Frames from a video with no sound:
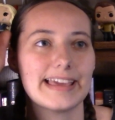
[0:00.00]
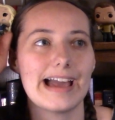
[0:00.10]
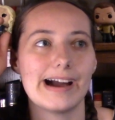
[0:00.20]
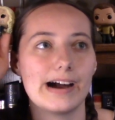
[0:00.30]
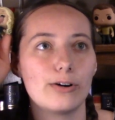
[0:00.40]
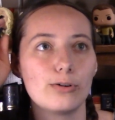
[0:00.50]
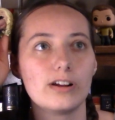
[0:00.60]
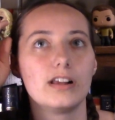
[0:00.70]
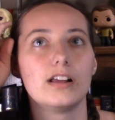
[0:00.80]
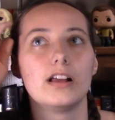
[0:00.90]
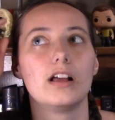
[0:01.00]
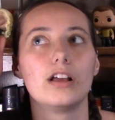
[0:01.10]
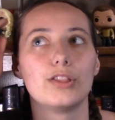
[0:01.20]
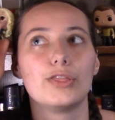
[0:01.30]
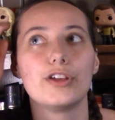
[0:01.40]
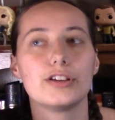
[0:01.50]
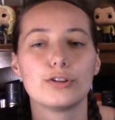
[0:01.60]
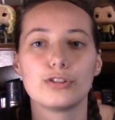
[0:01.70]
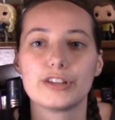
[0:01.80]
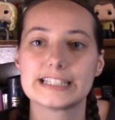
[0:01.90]
how
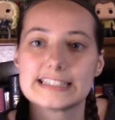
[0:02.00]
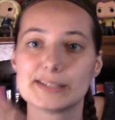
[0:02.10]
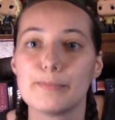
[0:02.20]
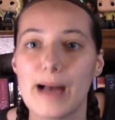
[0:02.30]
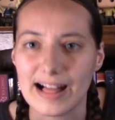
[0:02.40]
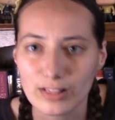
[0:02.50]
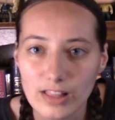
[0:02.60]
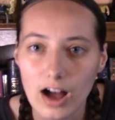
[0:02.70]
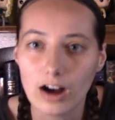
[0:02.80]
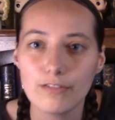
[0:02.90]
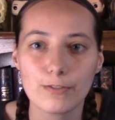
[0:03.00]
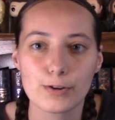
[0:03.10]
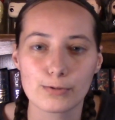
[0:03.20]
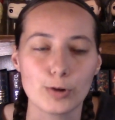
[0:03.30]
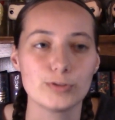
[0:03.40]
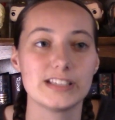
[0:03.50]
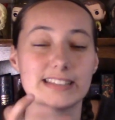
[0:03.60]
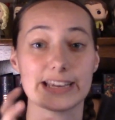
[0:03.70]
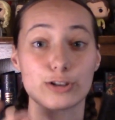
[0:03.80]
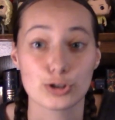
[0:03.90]
the smell of the roses
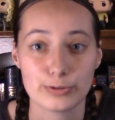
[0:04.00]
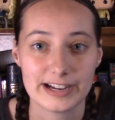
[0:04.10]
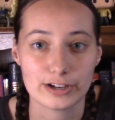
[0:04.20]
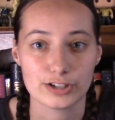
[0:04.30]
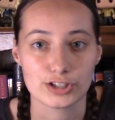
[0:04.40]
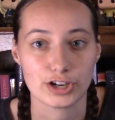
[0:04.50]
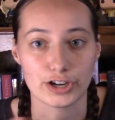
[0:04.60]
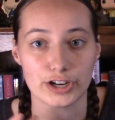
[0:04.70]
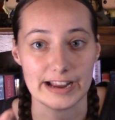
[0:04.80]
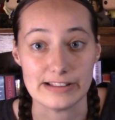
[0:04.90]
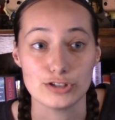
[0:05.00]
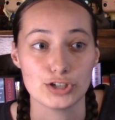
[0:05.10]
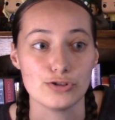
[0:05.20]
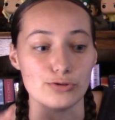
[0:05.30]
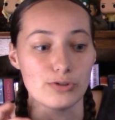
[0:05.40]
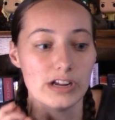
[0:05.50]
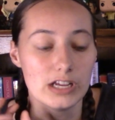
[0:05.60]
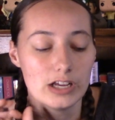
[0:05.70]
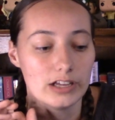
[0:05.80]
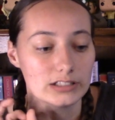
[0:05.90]
like triggers her into
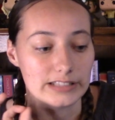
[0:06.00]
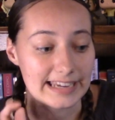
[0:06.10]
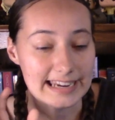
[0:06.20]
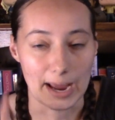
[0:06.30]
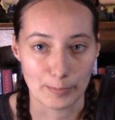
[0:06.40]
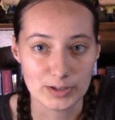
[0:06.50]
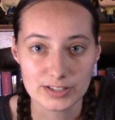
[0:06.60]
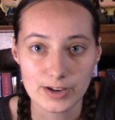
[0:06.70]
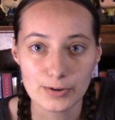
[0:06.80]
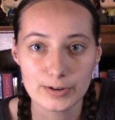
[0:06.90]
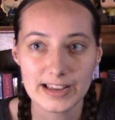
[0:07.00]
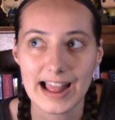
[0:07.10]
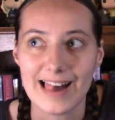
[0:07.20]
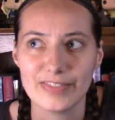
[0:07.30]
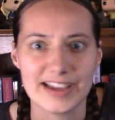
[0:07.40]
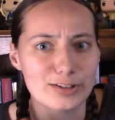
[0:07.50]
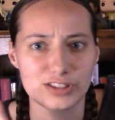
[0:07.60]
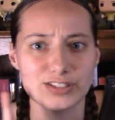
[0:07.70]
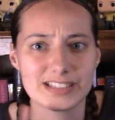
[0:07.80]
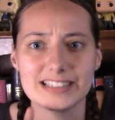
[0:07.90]
like an episode. And like
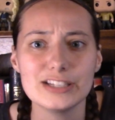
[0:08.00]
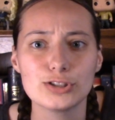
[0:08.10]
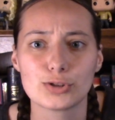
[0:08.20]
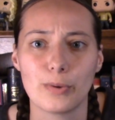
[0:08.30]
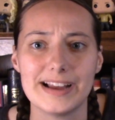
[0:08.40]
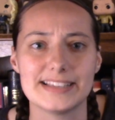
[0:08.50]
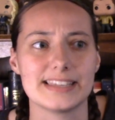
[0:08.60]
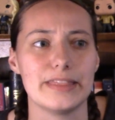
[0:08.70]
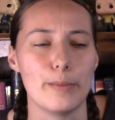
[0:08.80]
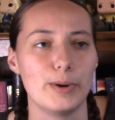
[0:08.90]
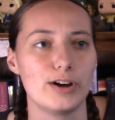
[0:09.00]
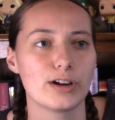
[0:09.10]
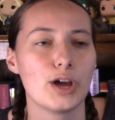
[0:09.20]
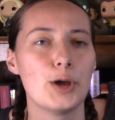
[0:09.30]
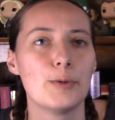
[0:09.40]
there's at least twice in the book